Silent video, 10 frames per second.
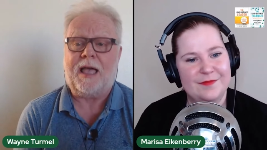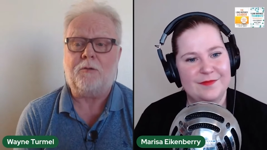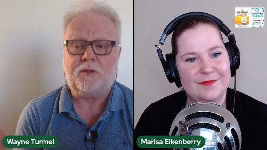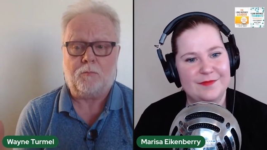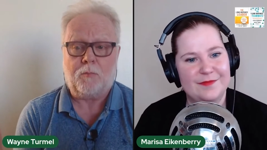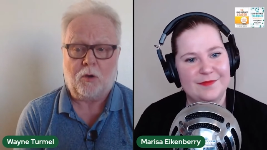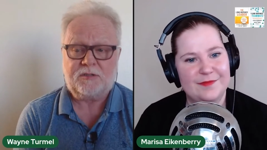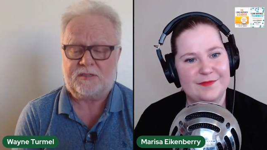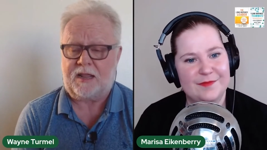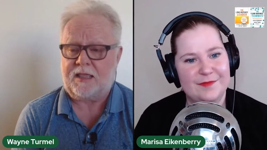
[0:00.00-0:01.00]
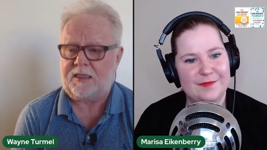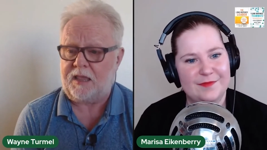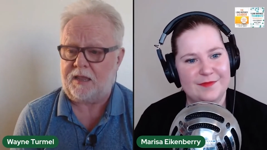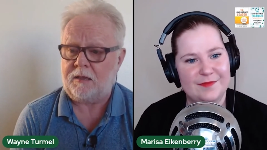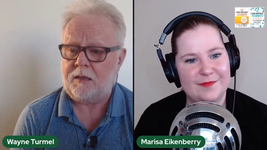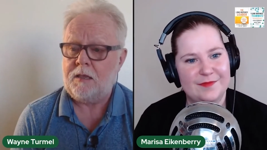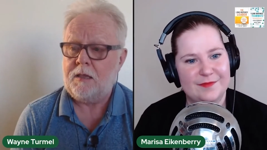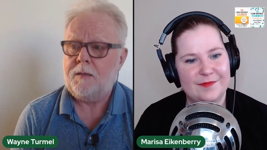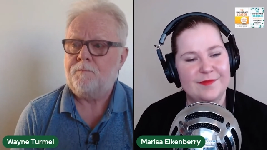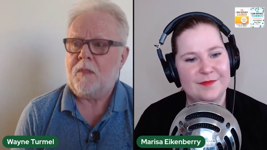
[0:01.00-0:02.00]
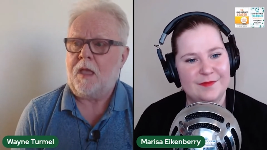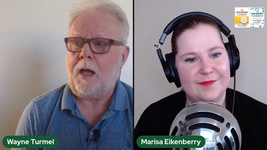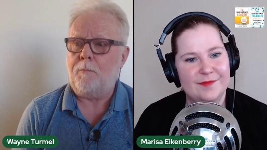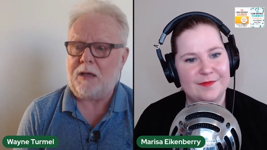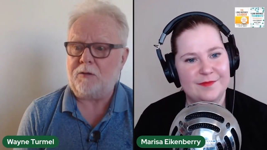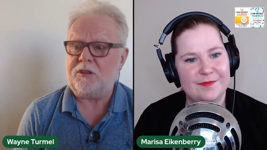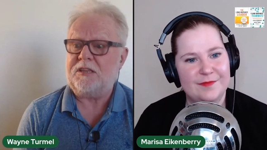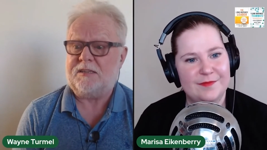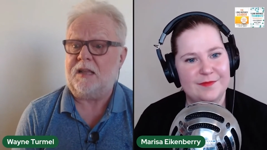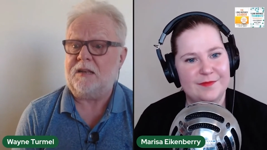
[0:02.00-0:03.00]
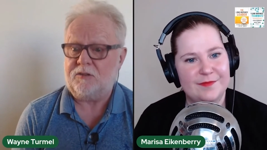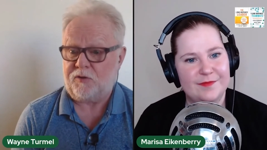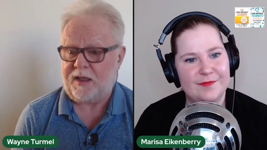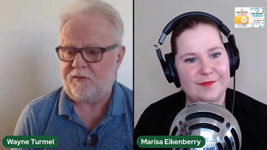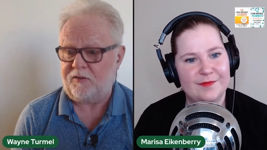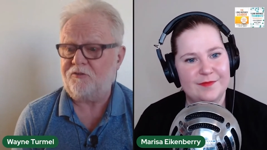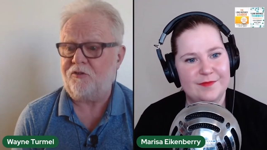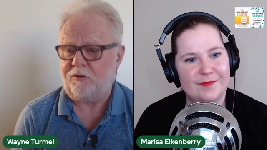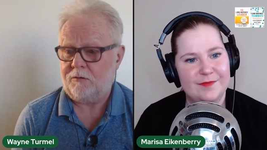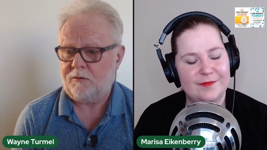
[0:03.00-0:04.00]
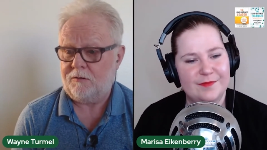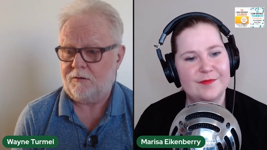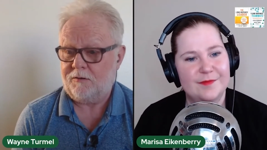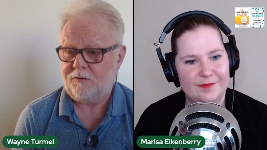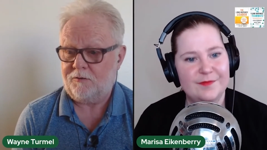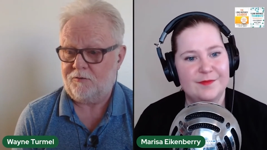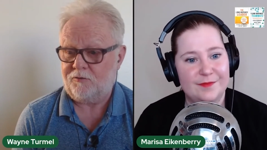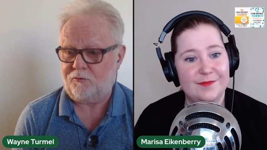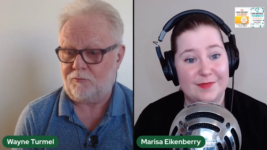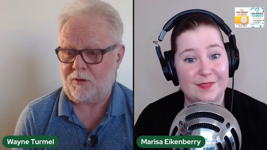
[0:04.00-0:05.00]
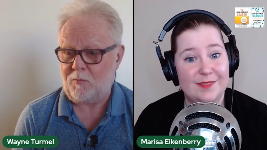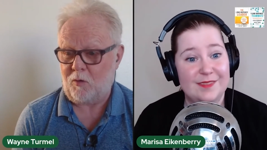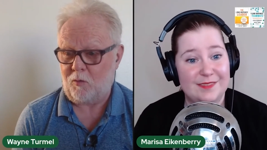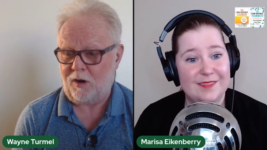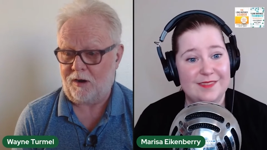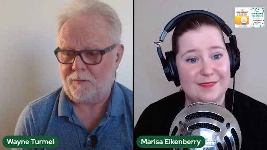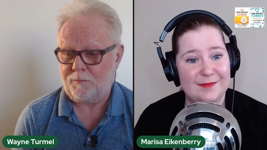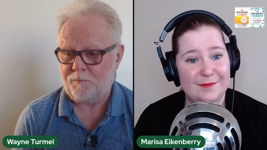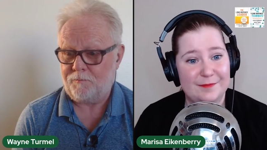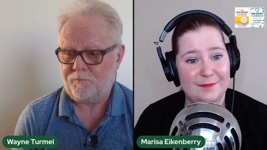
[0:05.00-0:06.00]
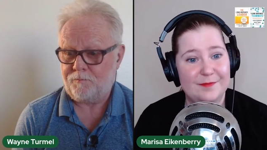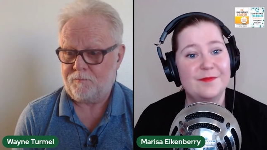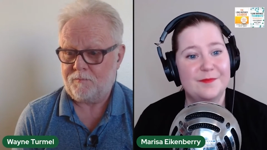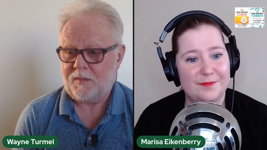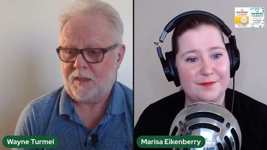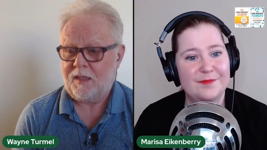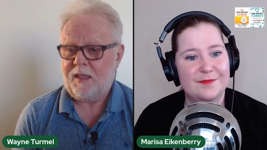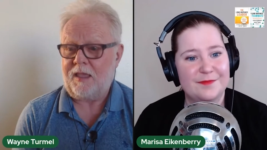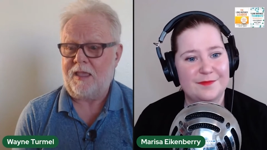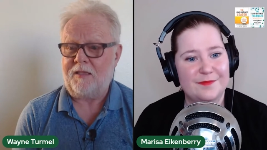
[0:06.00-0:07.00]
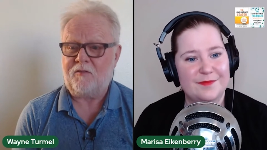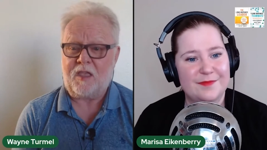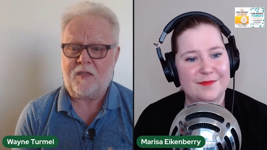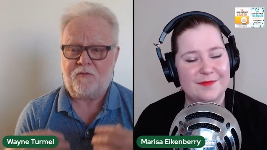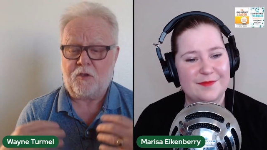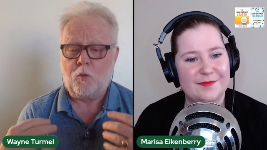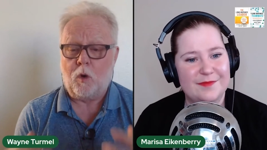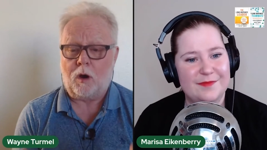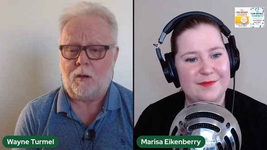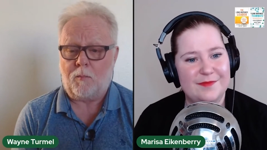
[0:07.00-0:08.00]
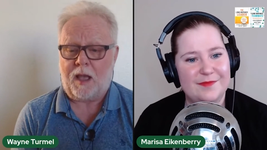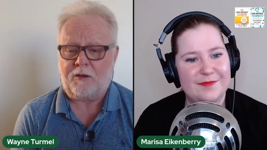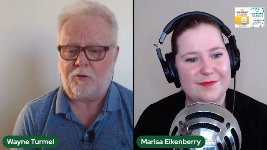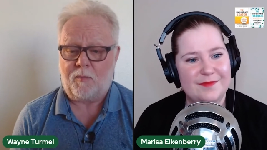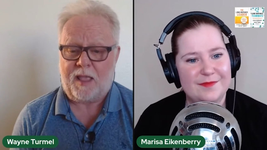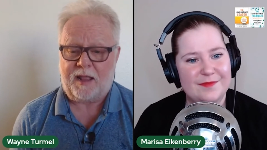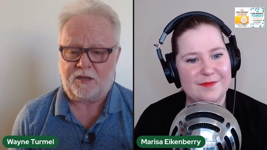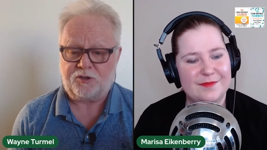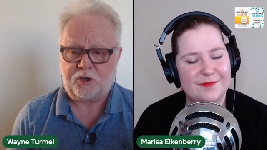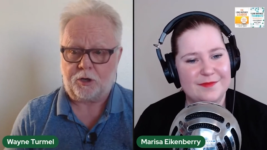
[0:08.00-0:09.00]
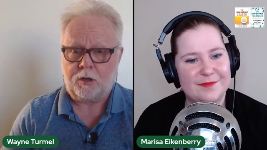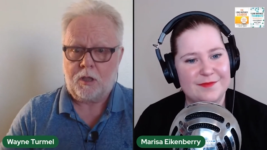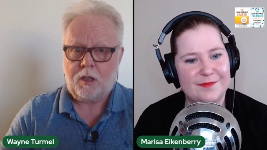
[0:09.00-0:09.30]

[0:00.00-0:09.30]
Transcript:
Speaker 1: out the most, I think, about the sudden transition to remote work, is if you were a micromanager,